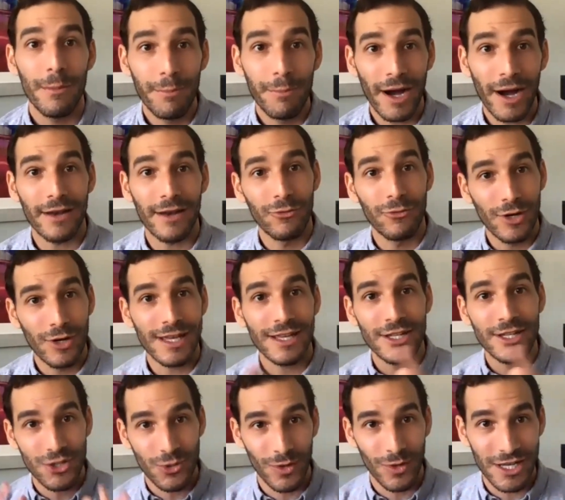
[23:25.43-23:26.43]
But looking
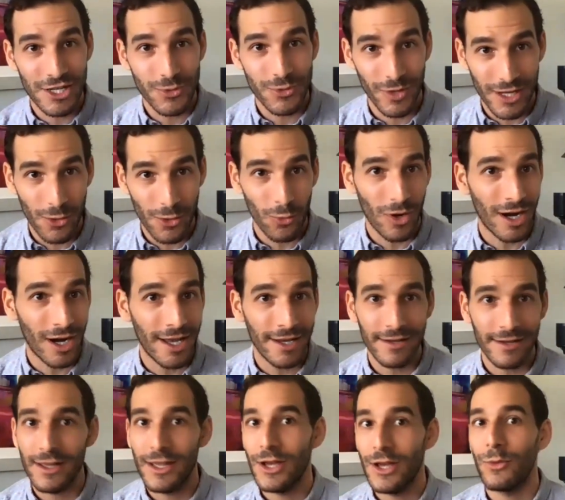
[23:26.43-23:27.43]
to
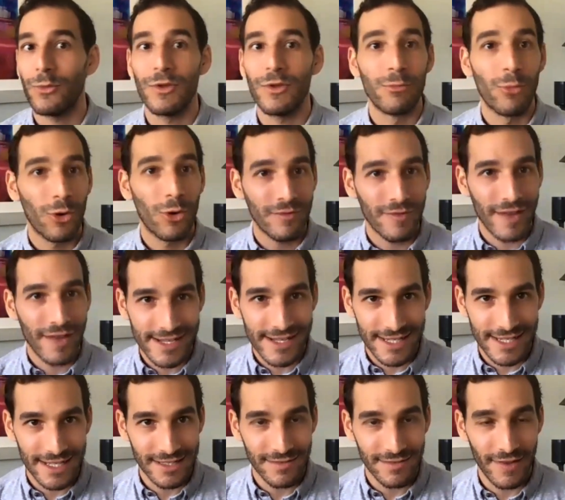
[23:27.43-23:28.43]
2021, with more
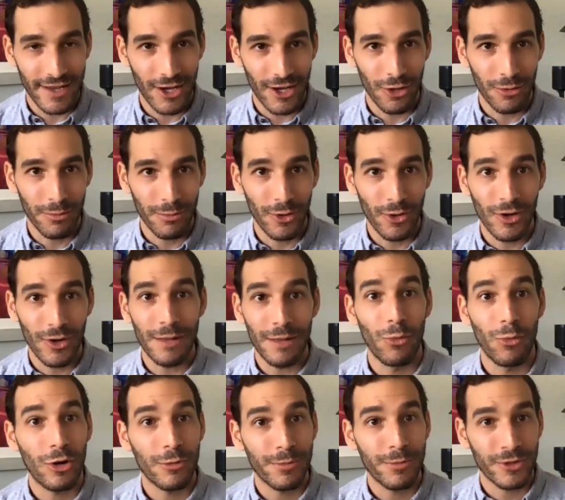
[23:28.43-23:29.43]
vaccines available and
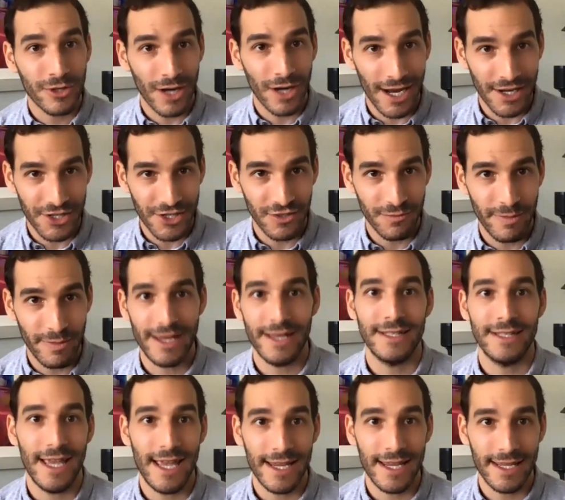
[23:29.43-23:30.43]
more precautions being
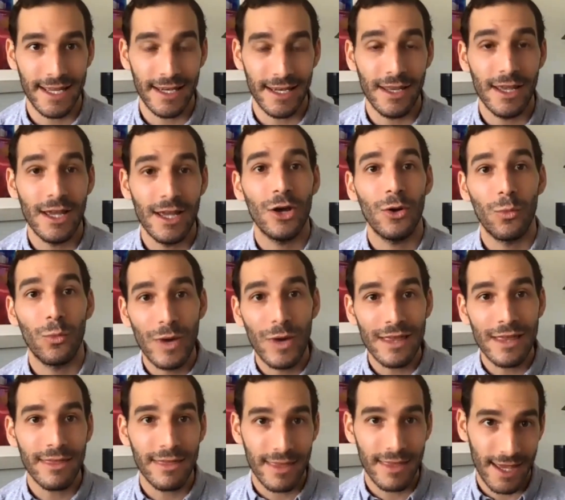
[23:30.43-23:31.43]
taken,
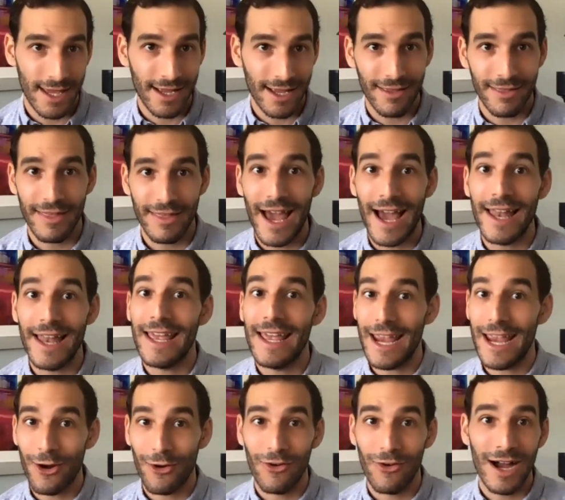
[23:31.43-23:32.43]
we think that
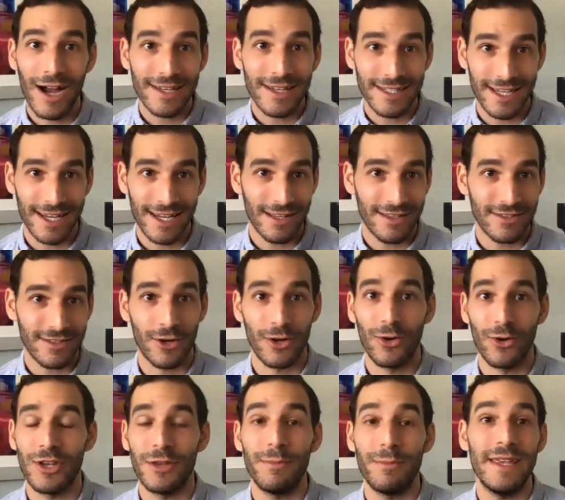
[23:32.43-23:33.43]
airline tickets are
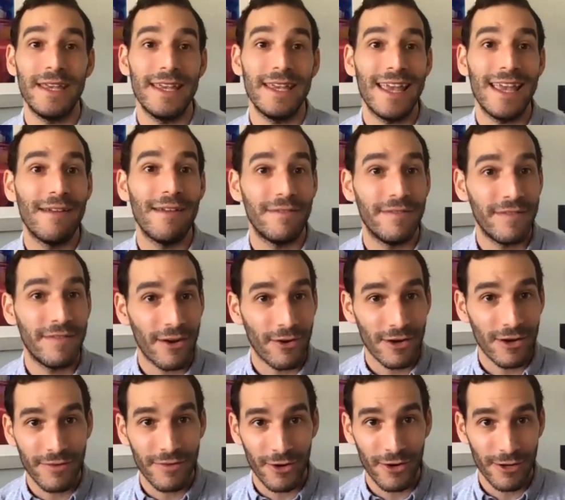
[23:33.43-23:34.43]
going to be
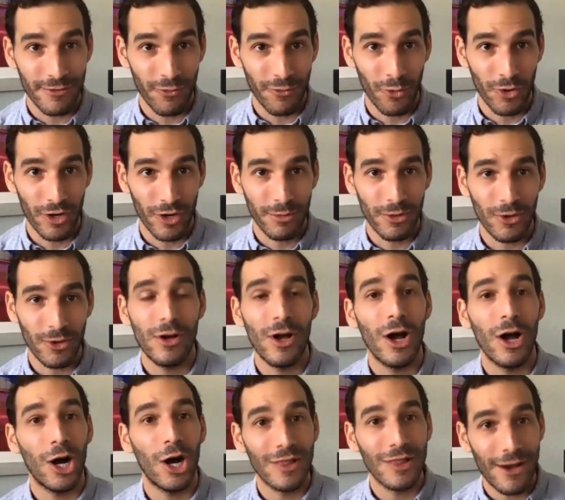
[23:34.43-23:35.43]
very, very affordable,
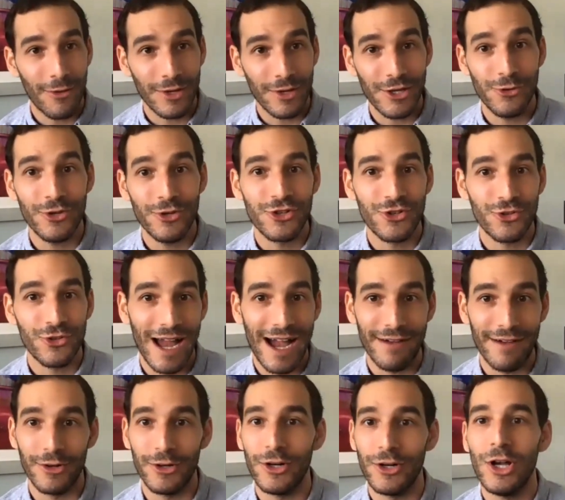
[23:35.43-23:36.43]
allowing you to
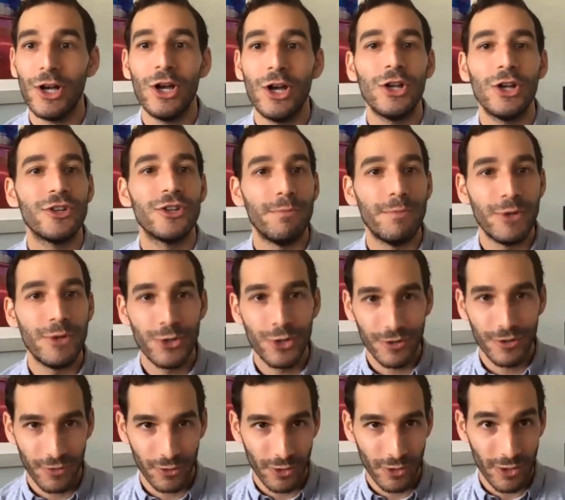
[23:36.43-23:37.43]
travel to
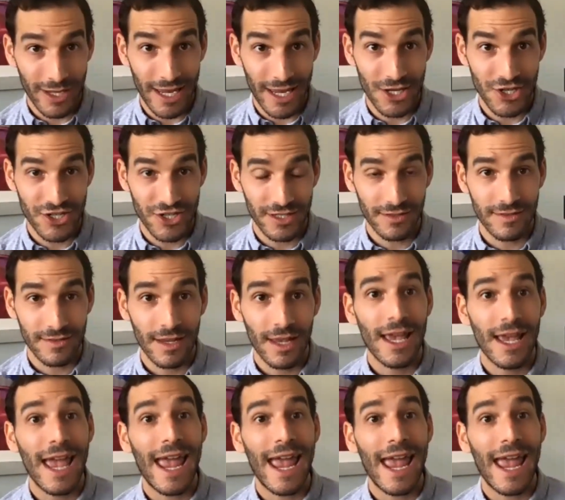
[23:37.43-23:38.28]
beautiful locations.